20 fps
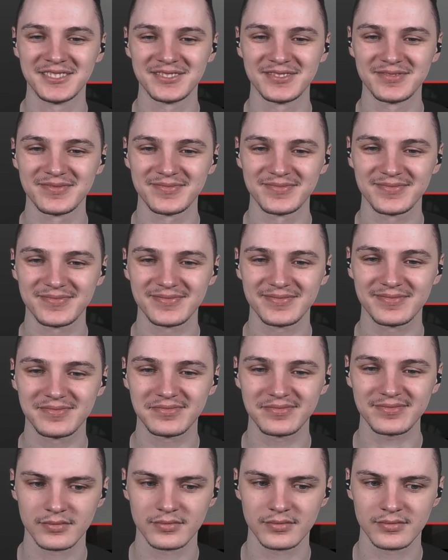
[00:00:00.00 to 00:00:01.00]

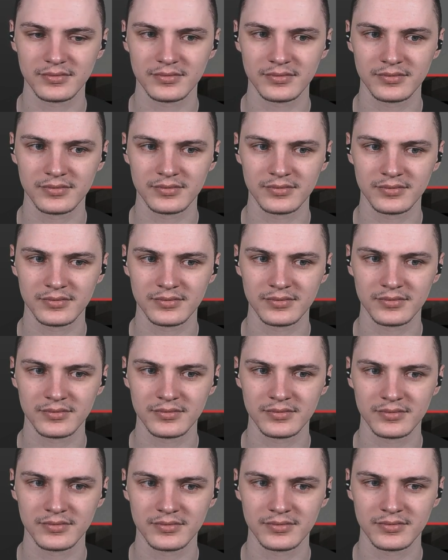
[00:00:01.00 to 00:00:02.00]

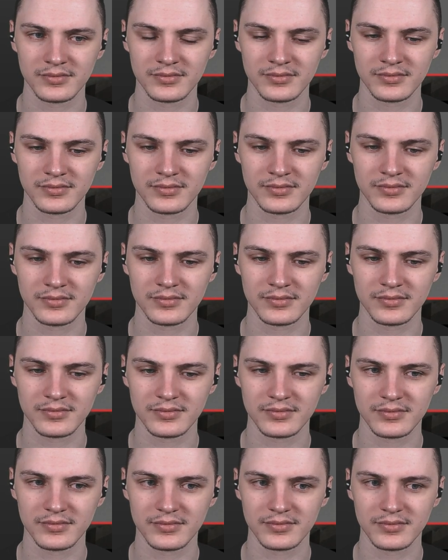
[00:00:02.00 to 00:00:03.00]

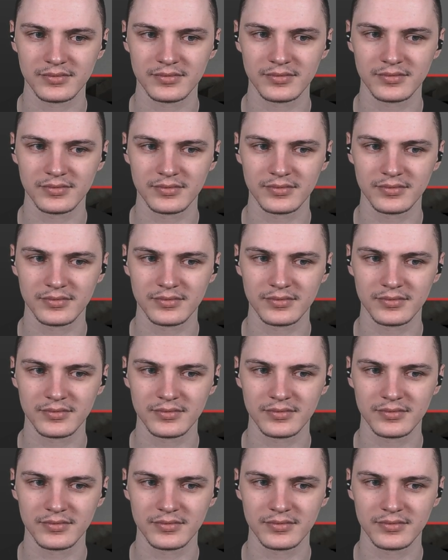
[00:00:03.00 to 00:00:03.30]
Nobody speaks.